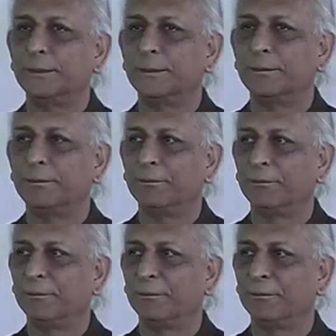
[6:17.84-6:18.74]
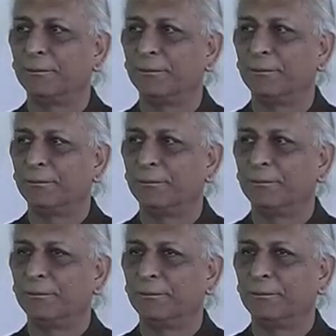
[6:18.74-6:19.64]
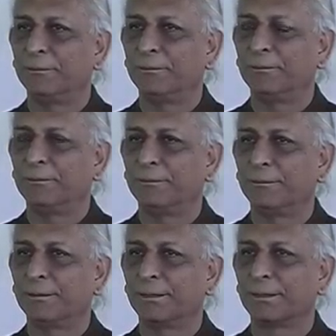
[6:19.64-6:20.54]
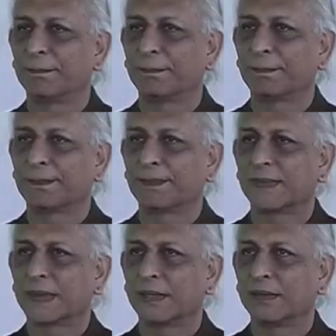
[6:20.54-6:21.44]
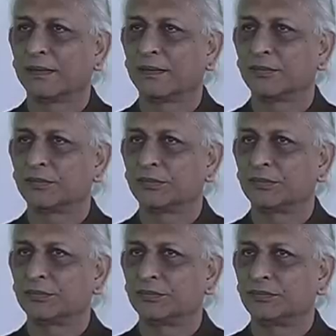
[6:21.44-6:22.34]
Nothing is said.